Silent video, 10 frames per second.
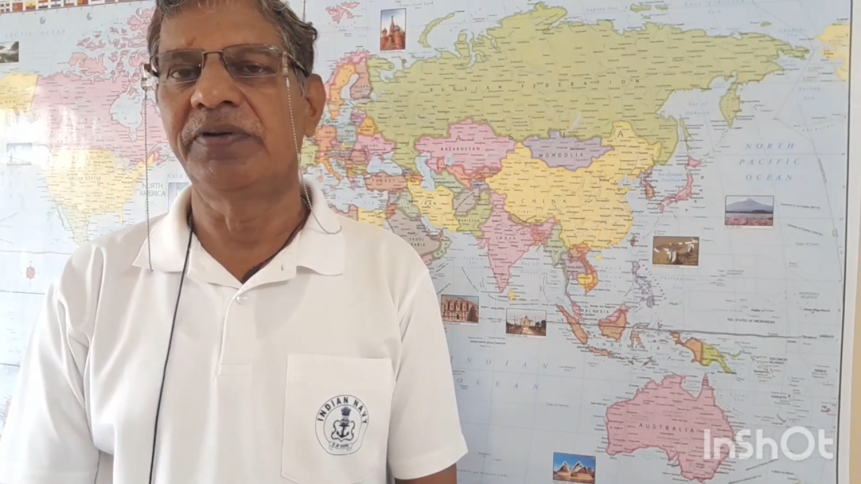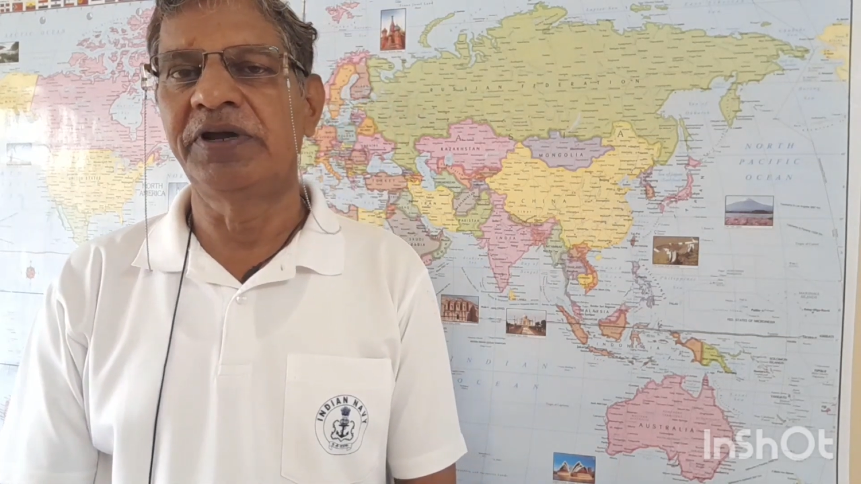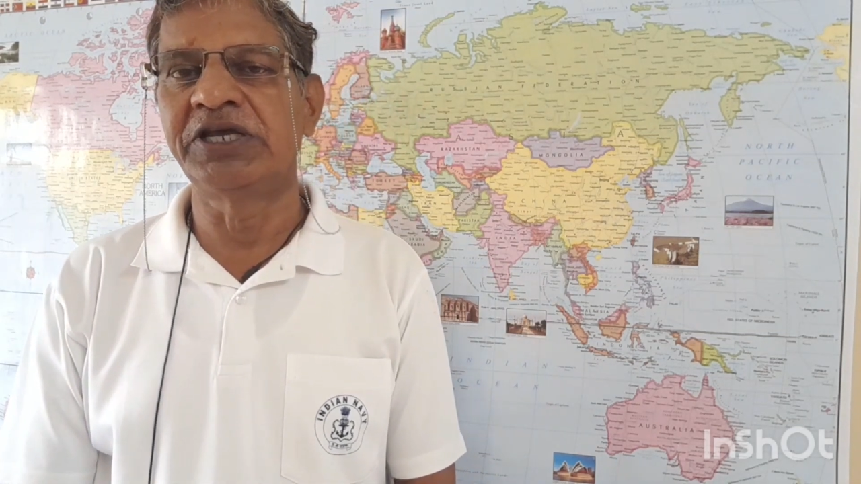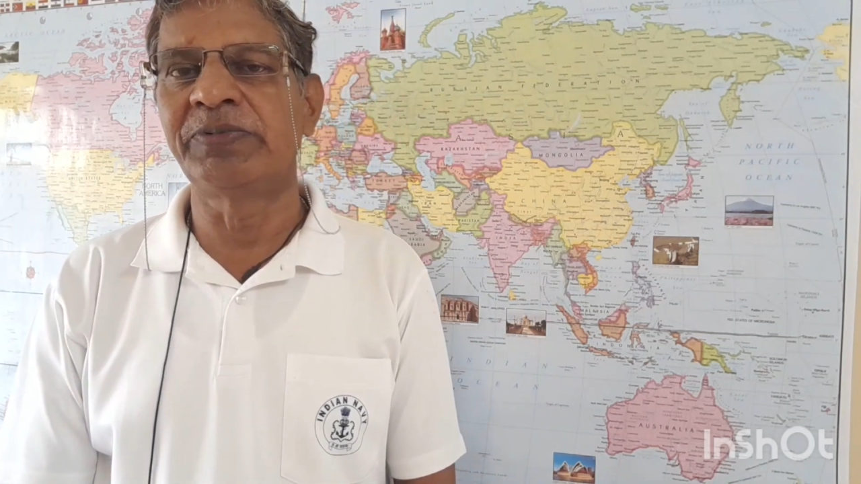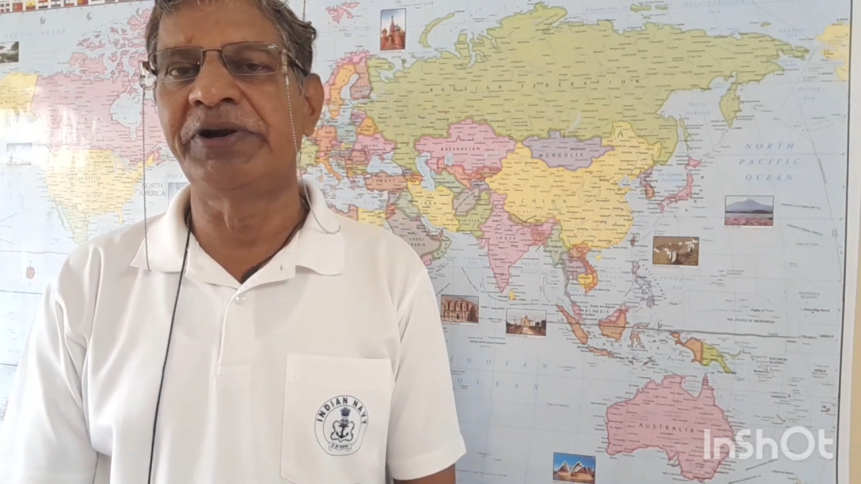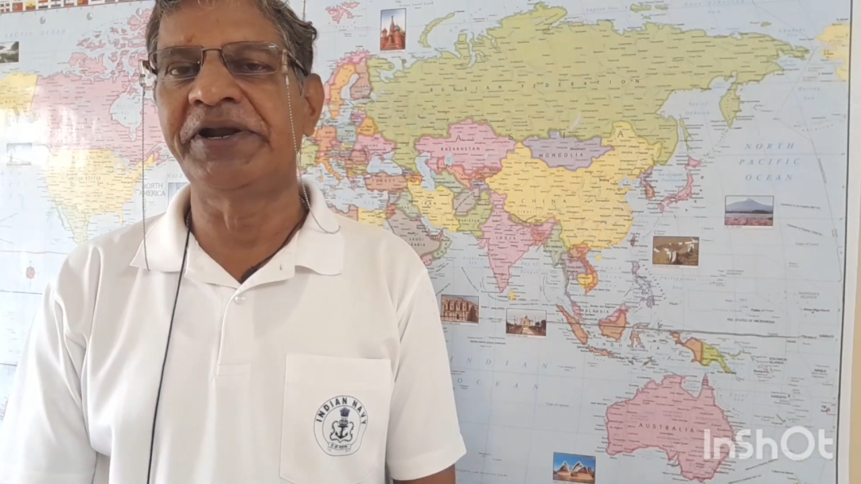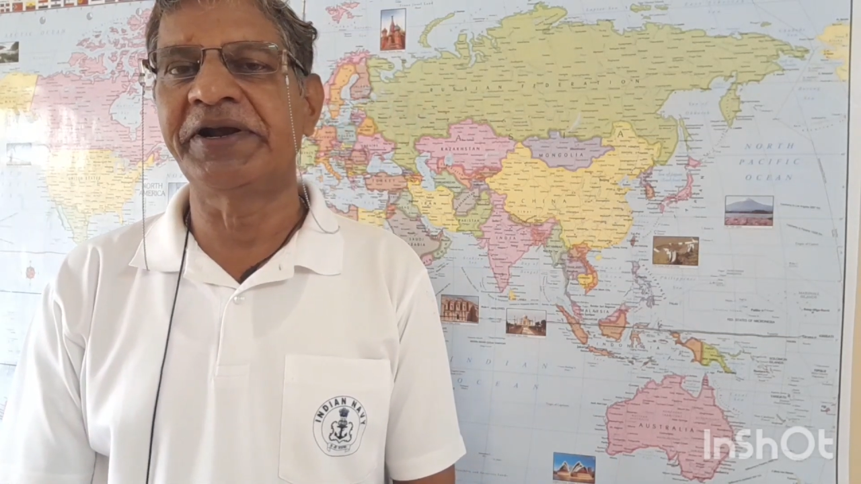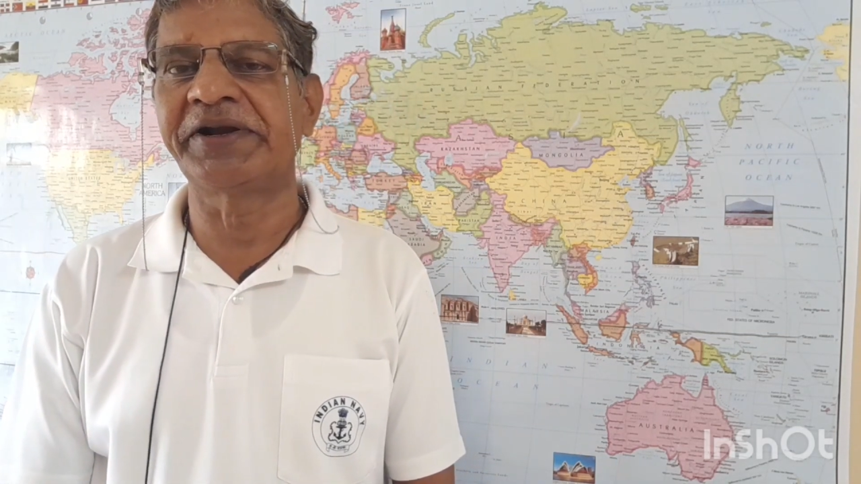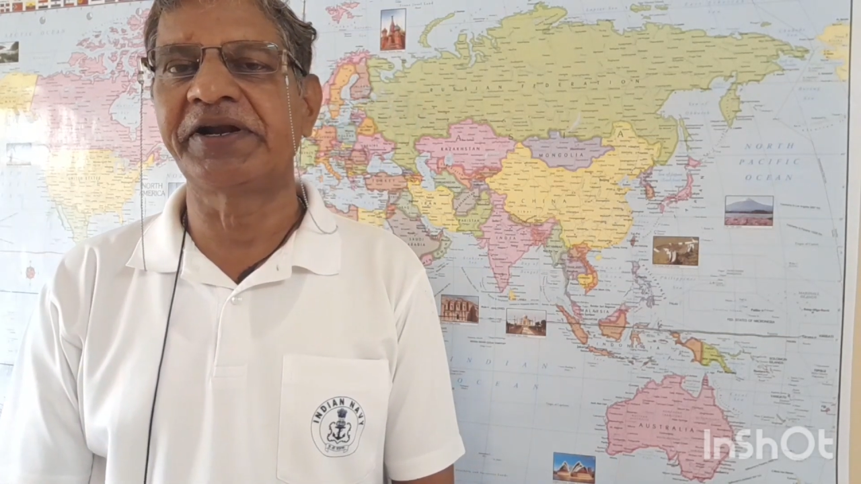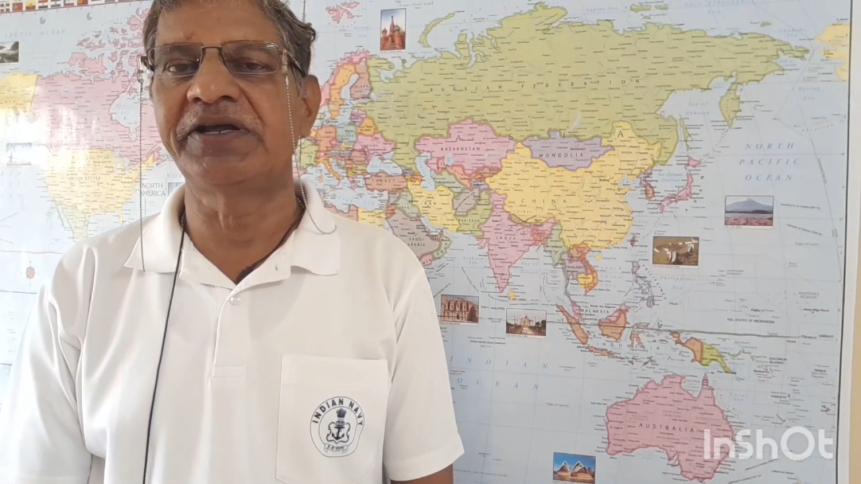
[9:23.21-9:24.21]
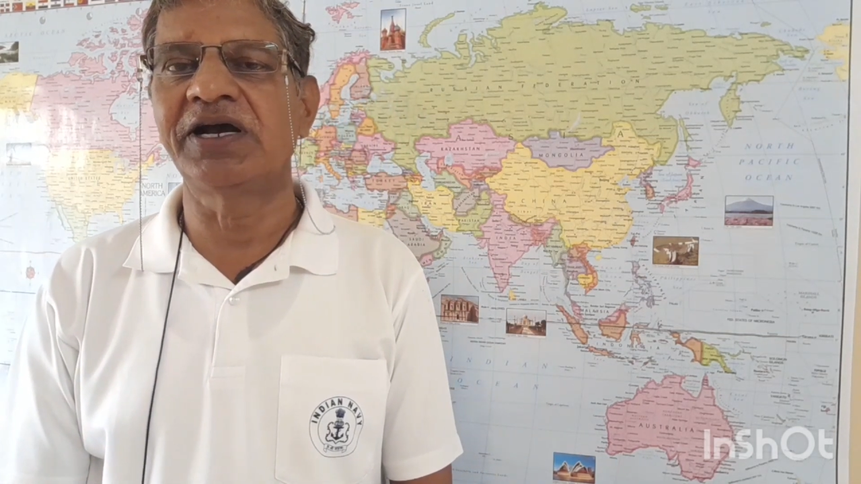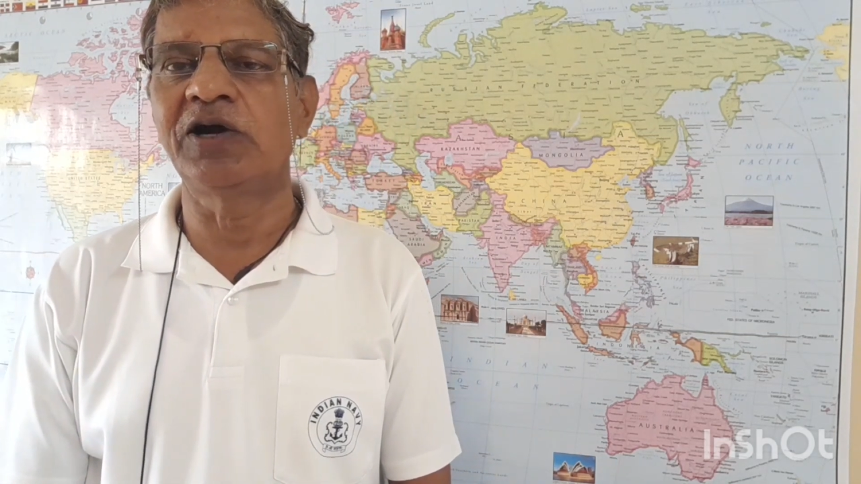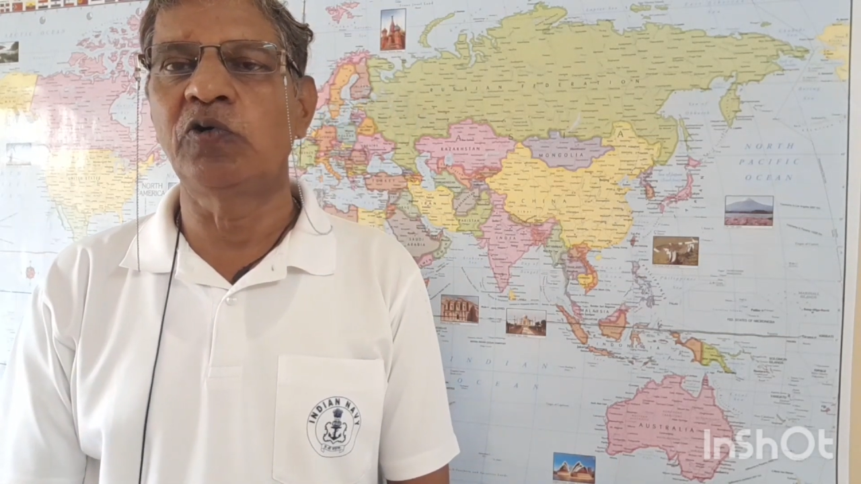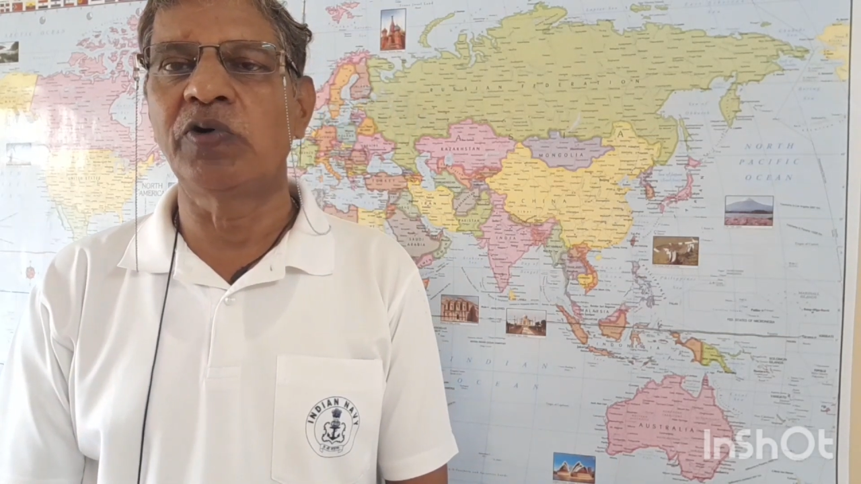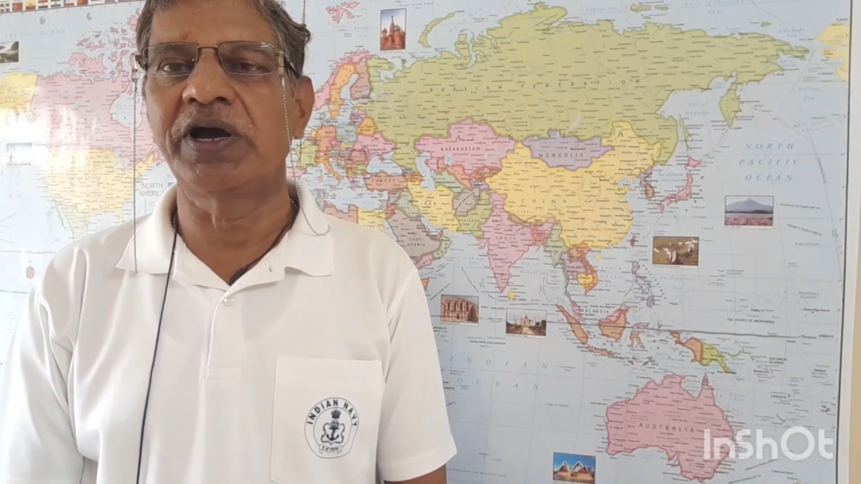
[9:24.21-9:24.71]
eligibility criteria
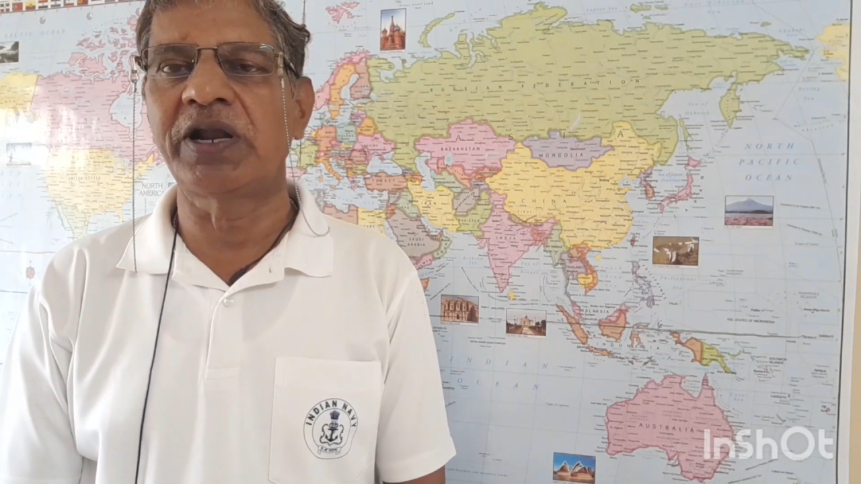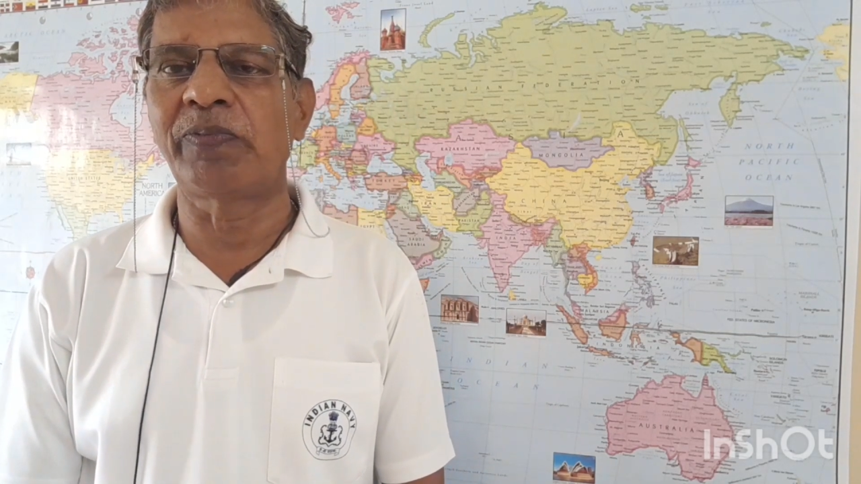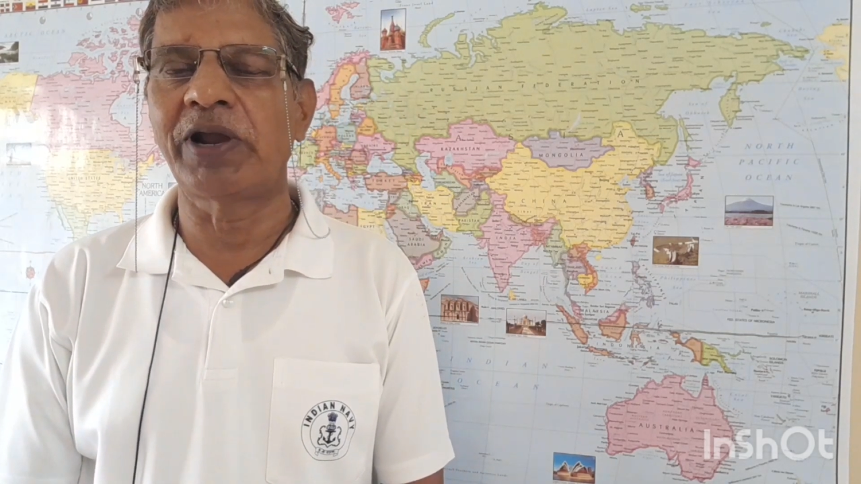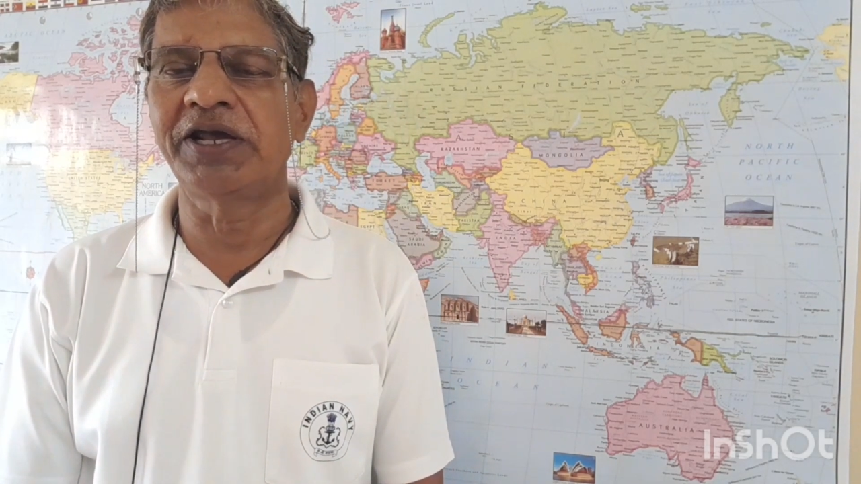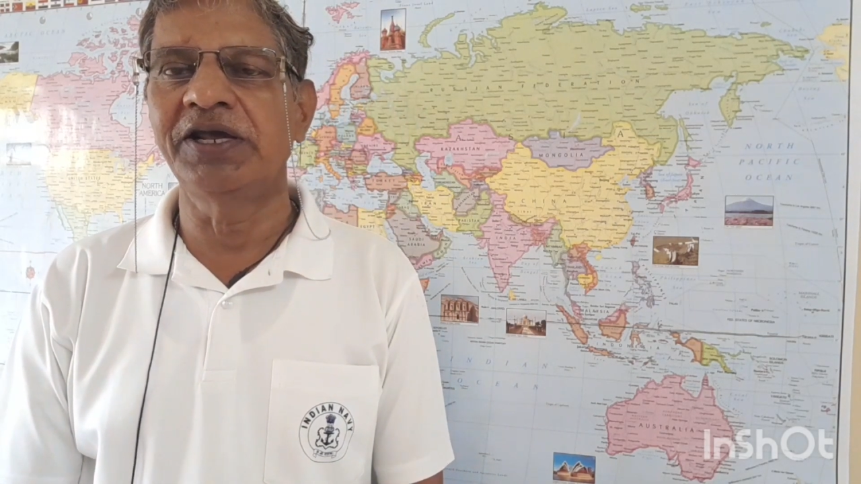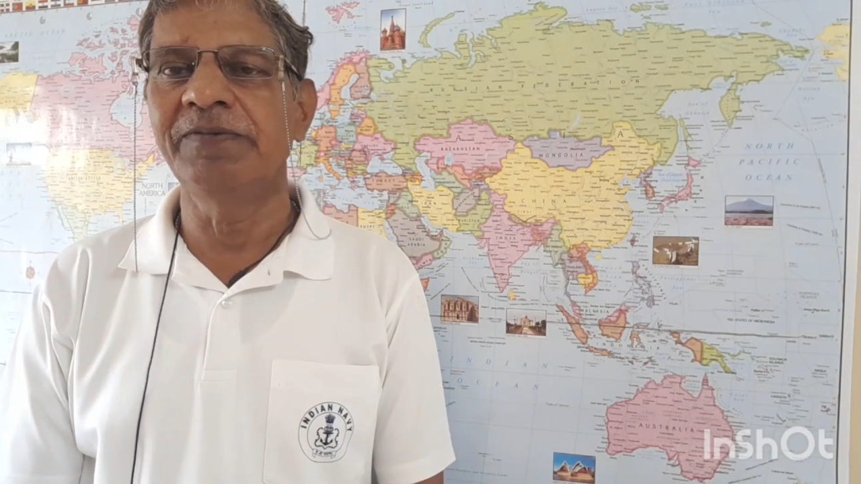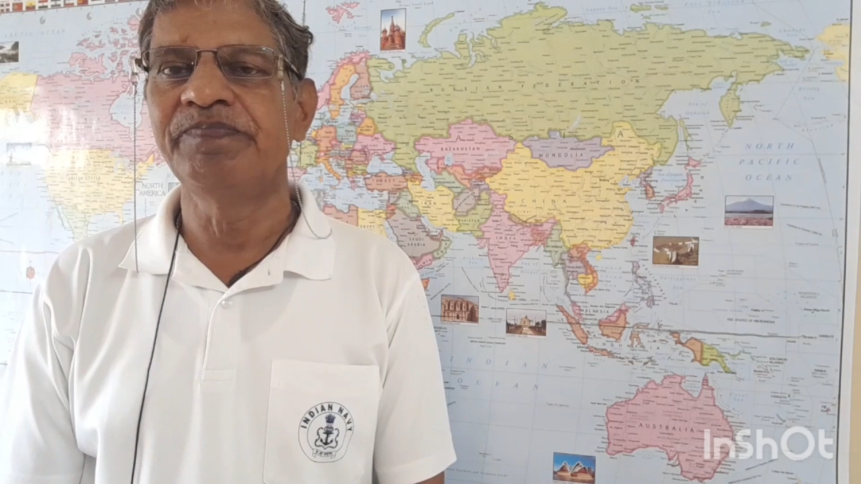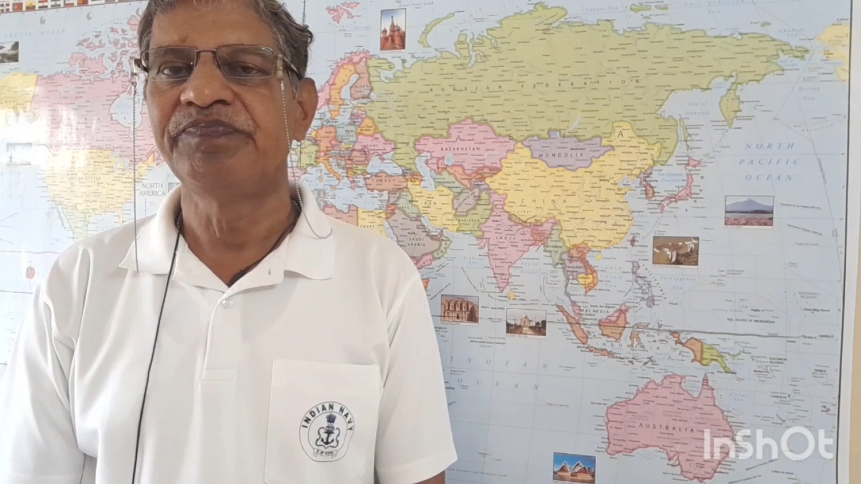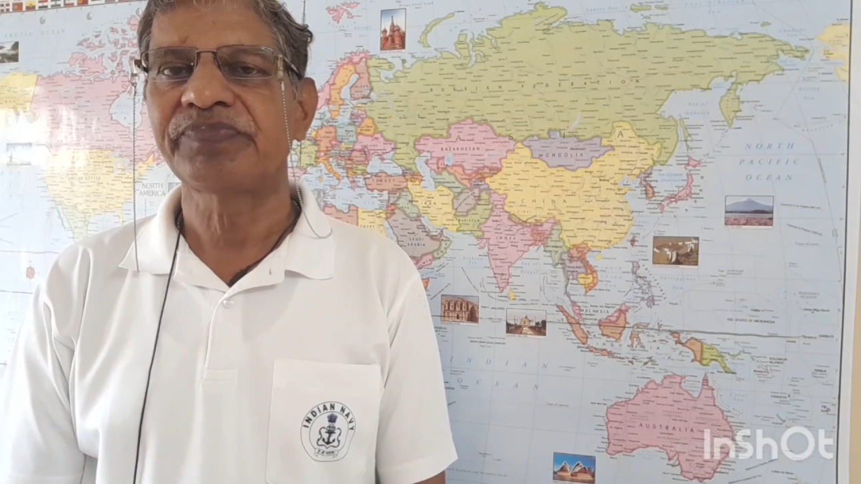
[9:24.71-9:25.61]
who can apply,